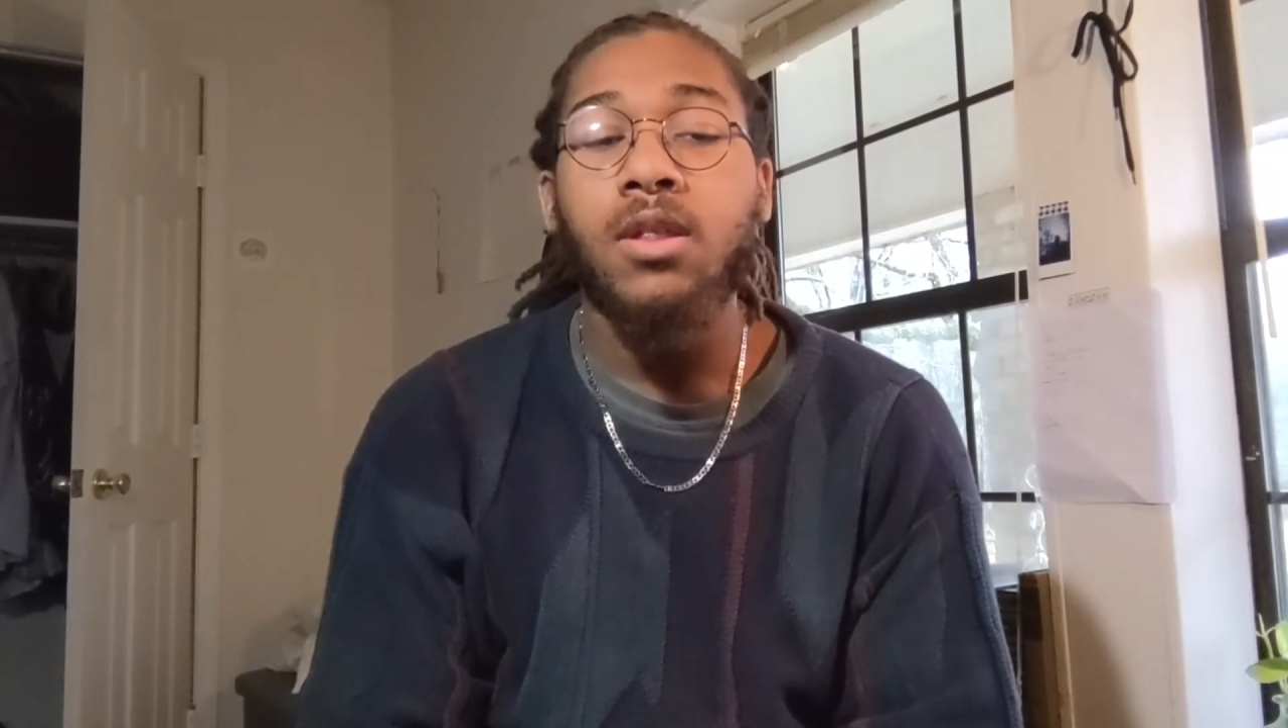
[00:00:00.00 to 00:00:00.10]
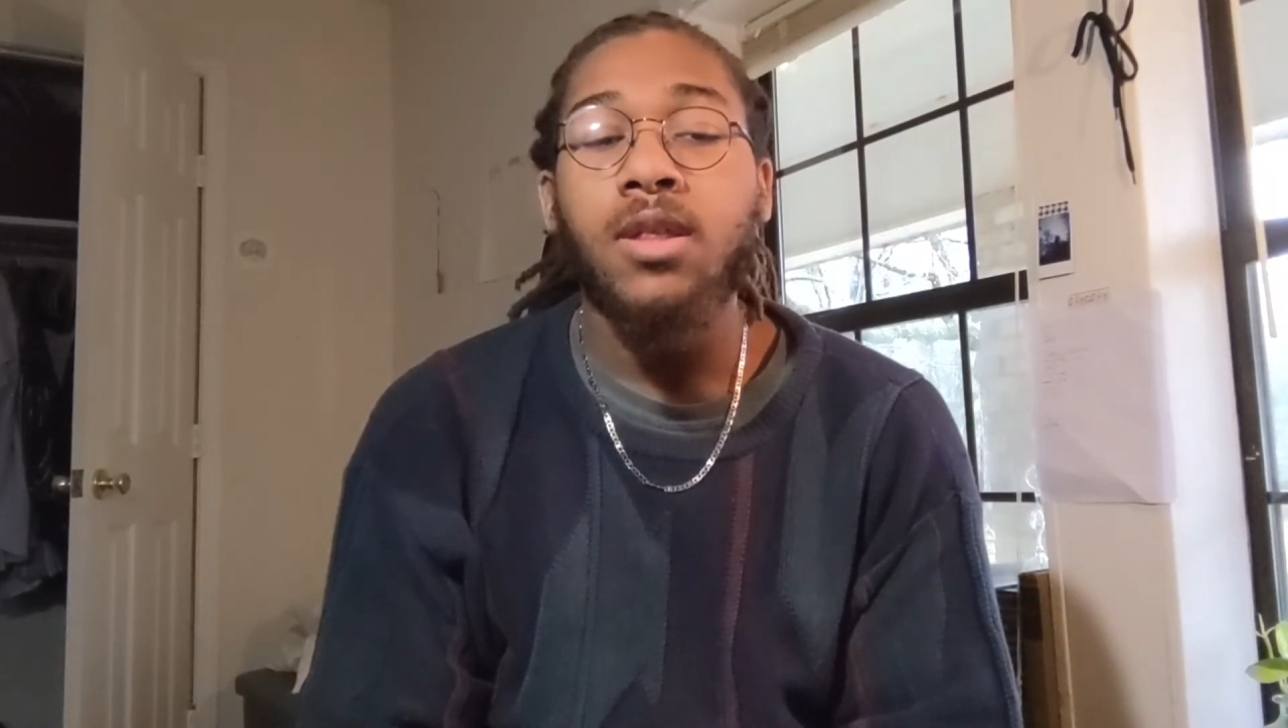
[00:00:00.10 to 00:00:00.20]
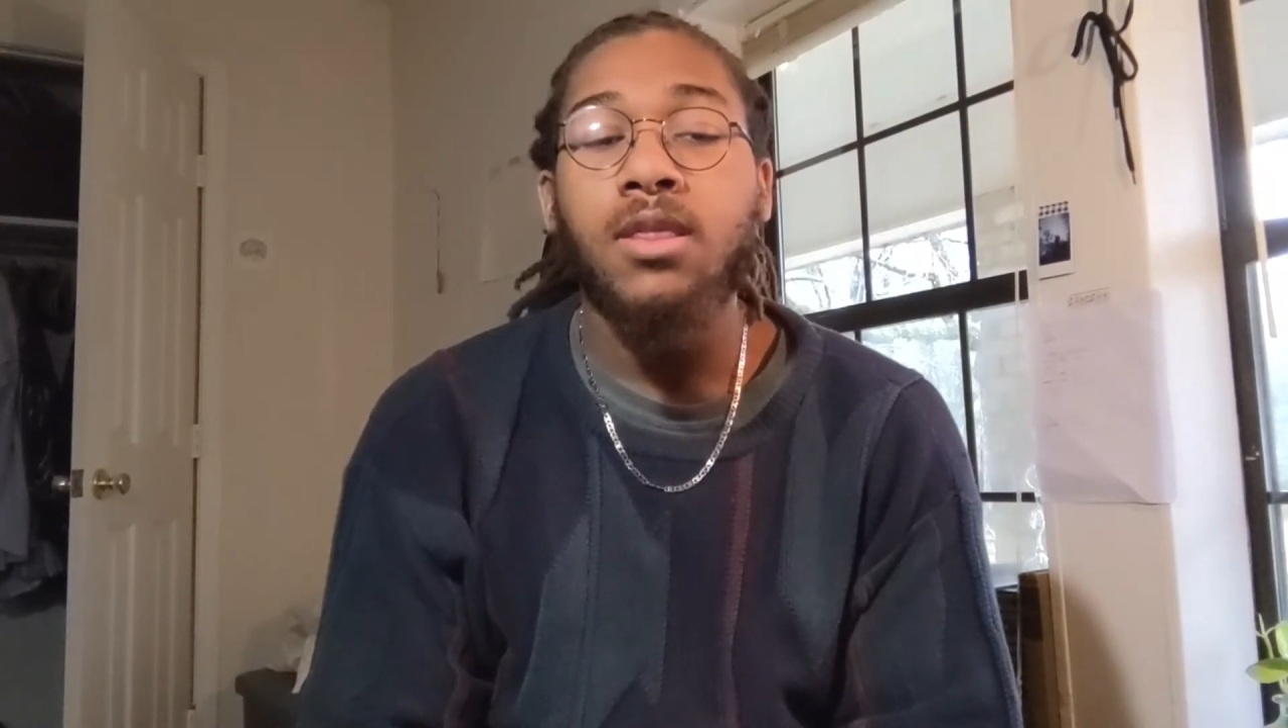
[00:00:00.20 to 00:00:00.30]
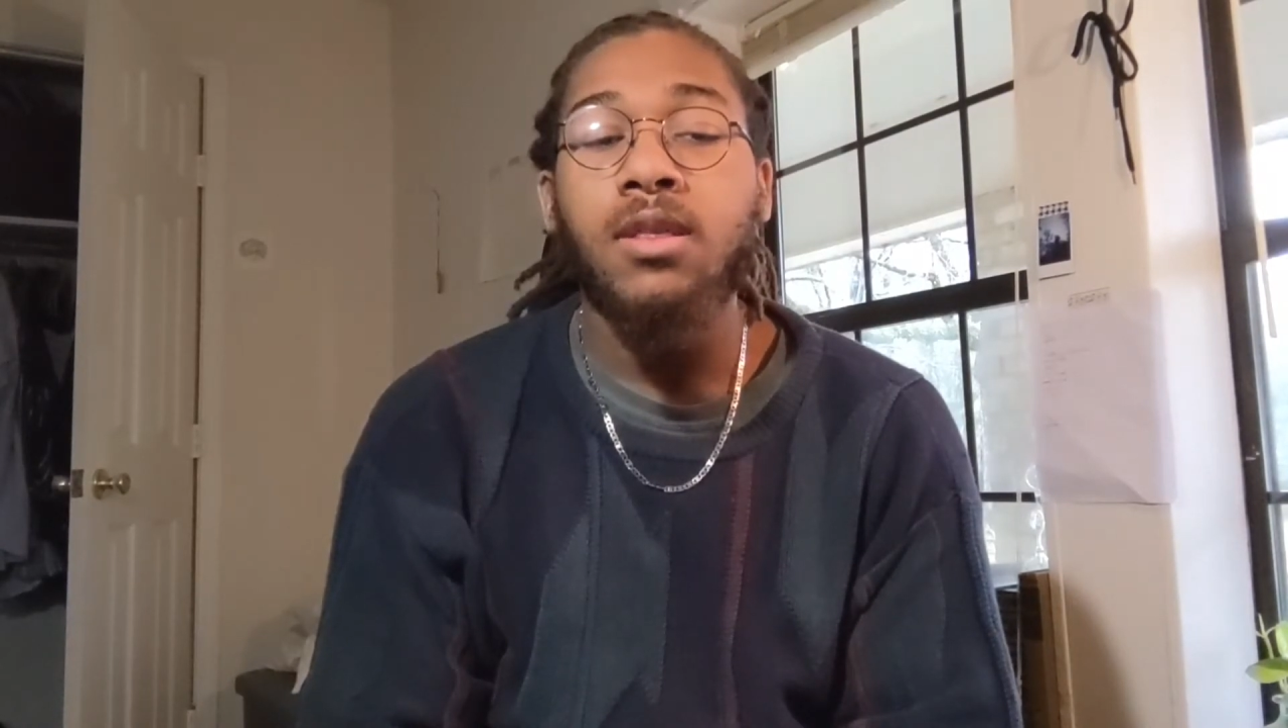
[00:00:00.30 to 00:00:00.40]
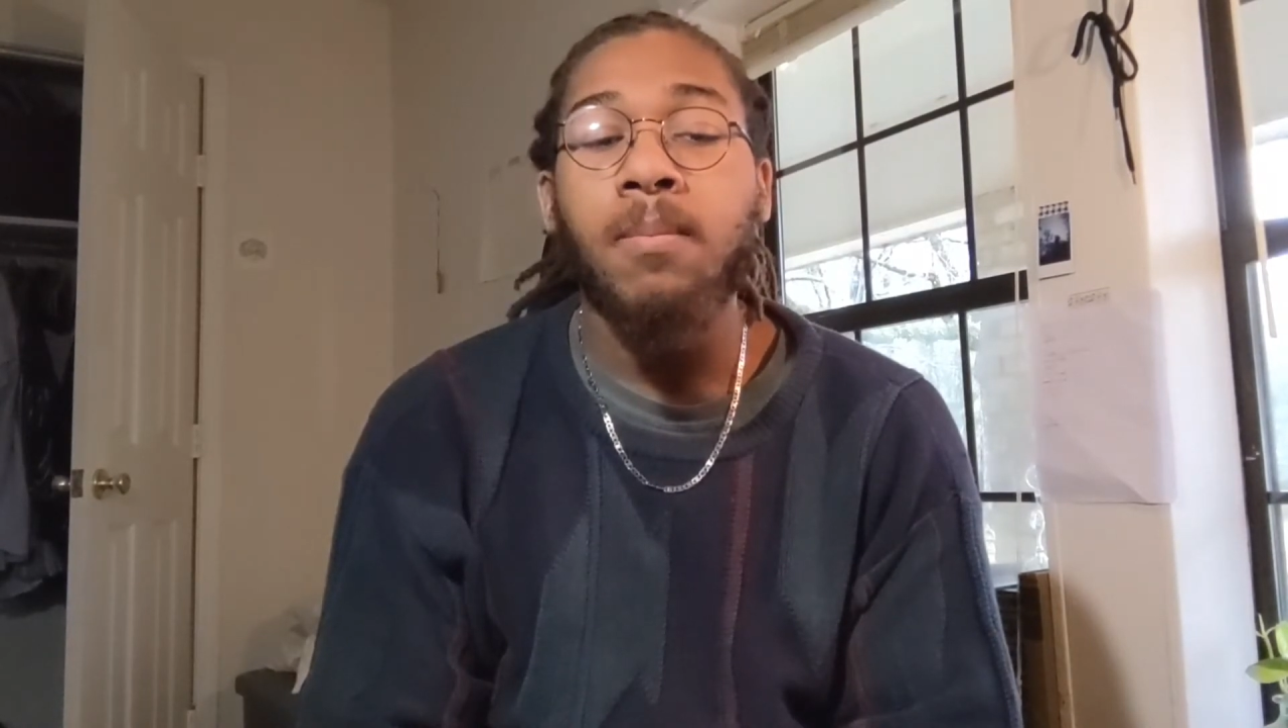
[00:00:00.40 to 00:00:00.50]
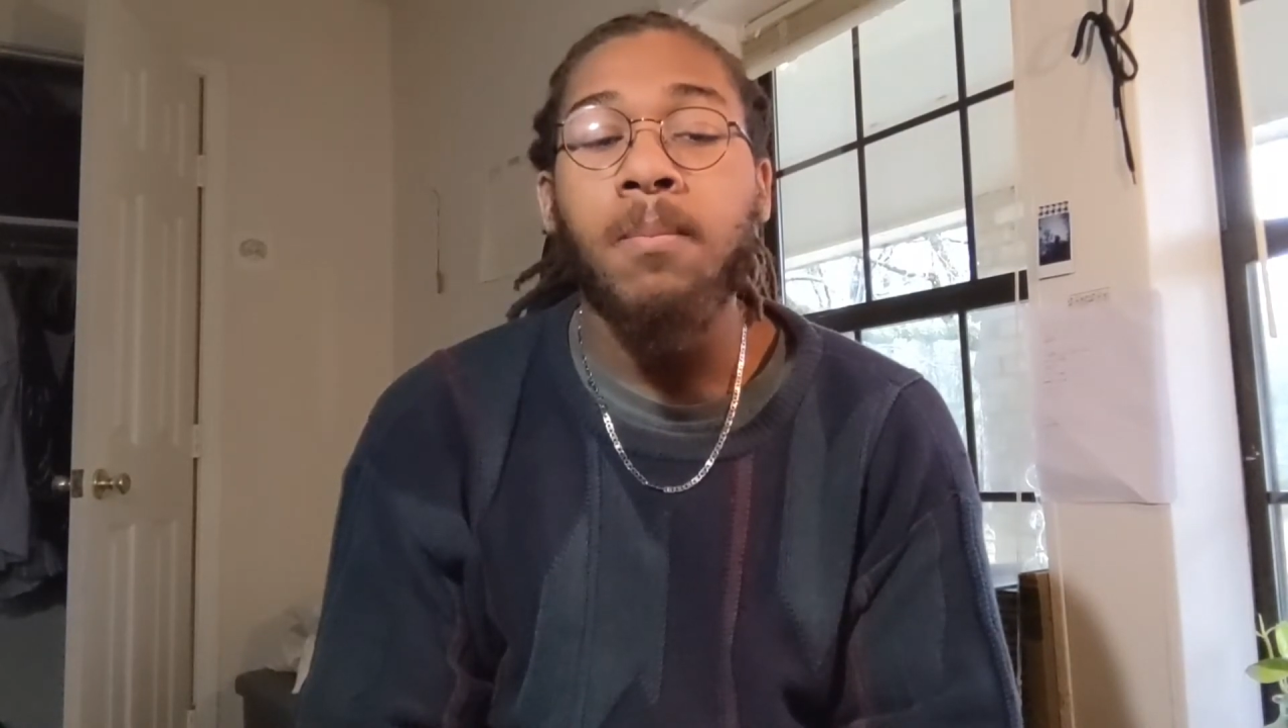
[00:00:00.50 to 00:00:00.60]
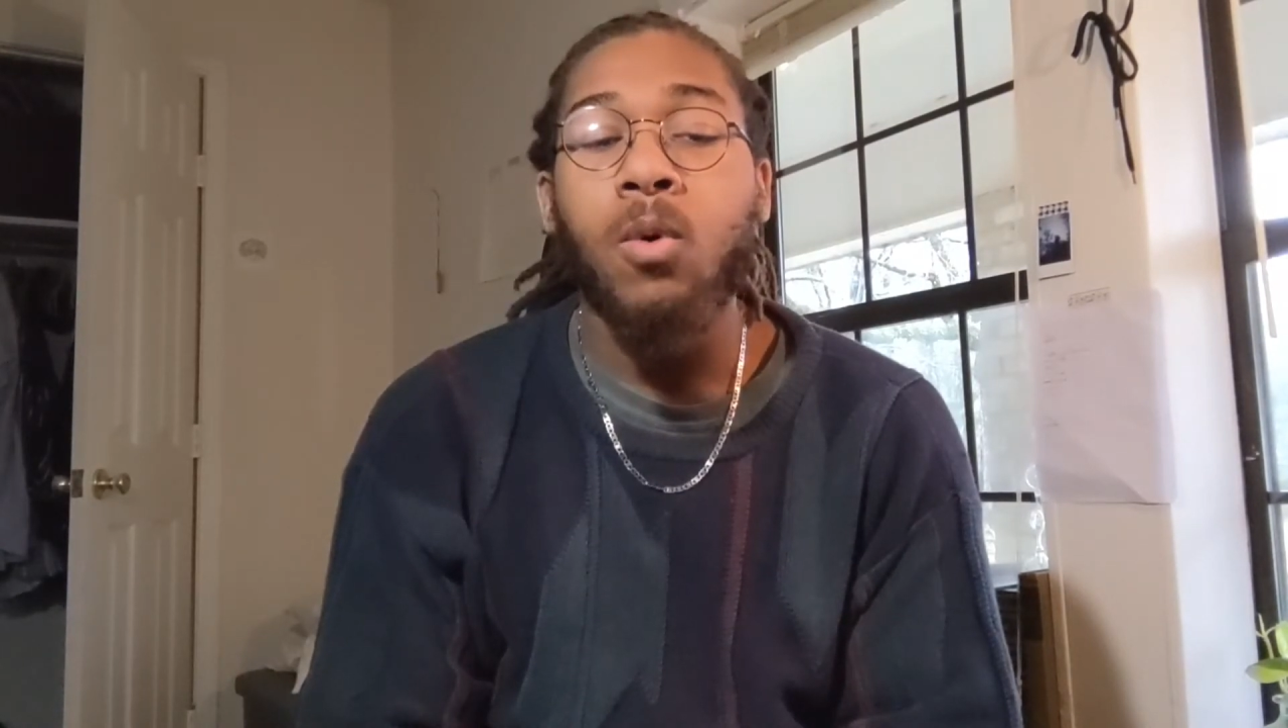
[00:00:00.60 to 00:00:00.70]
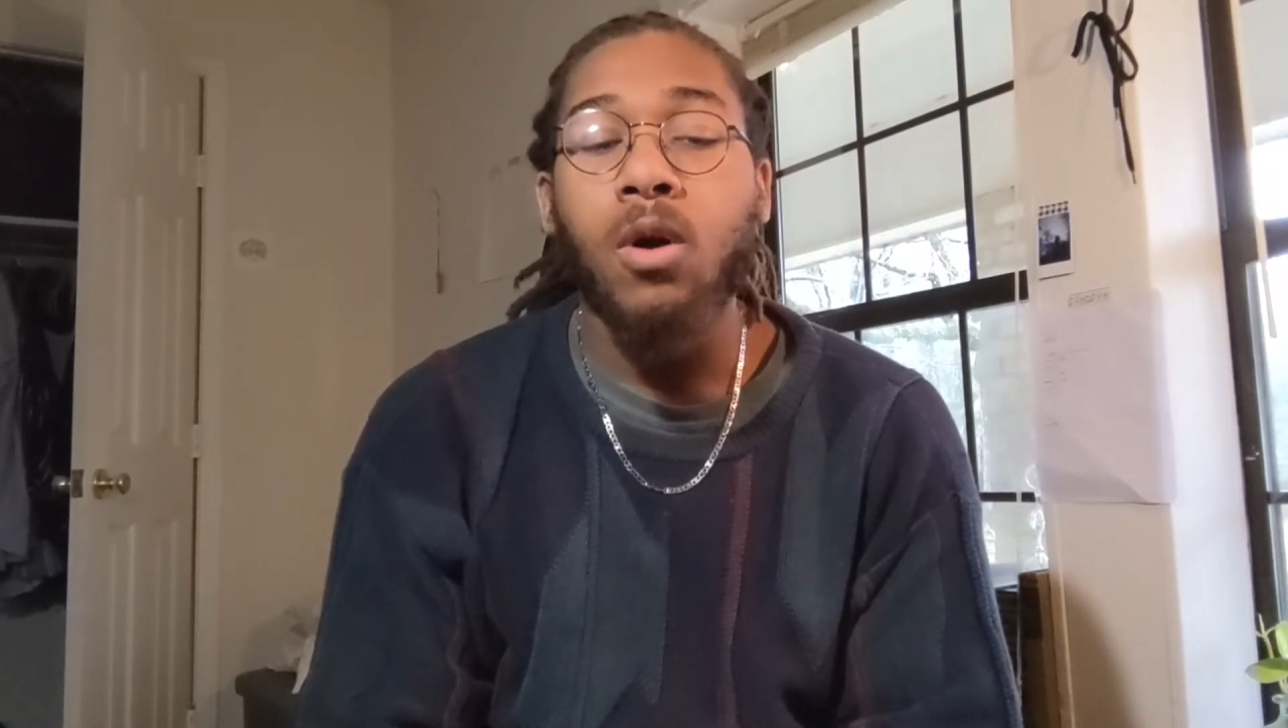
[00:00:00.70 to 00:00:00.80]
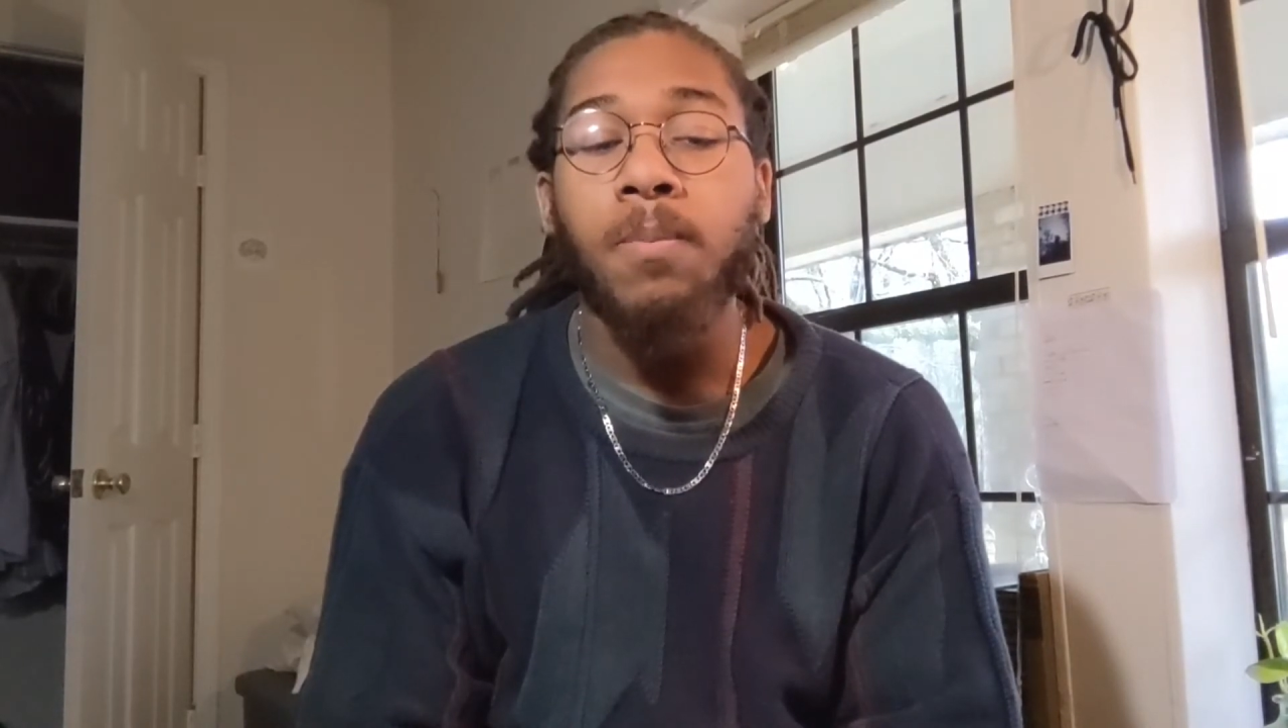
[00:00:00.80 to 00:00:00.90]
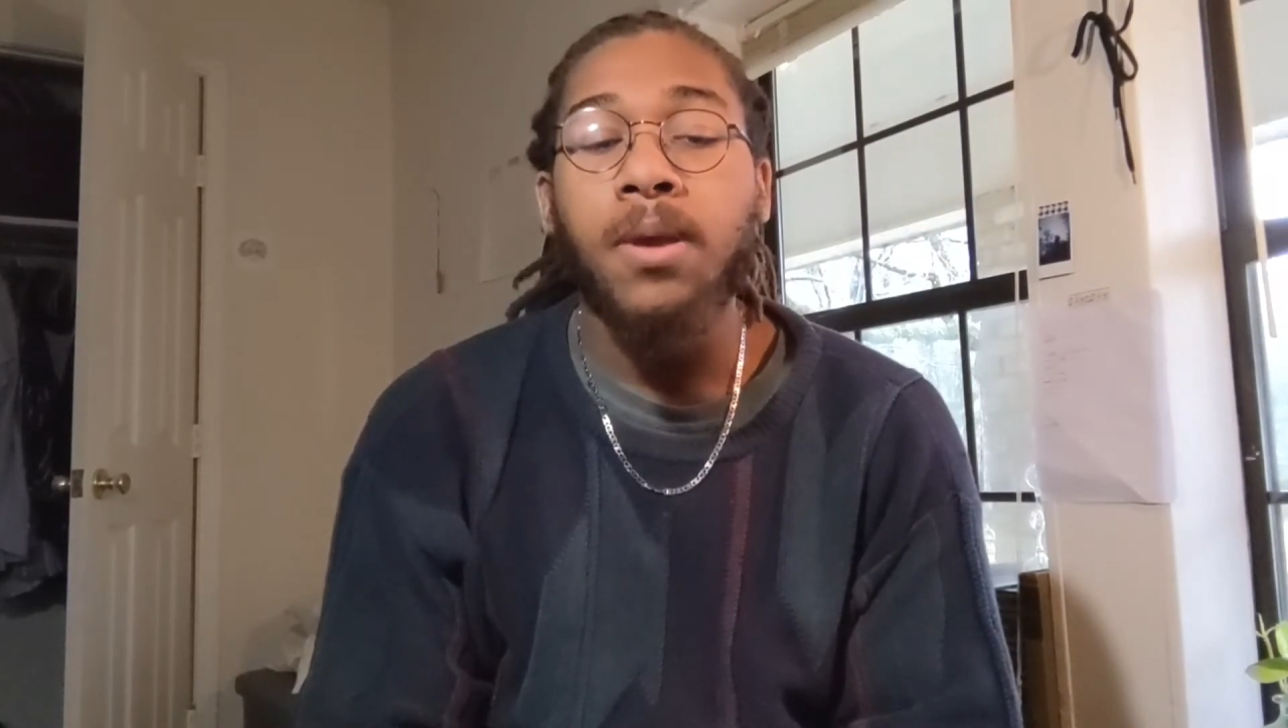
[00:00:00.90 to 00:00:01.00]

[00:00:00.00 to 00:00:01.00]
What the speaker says: that the more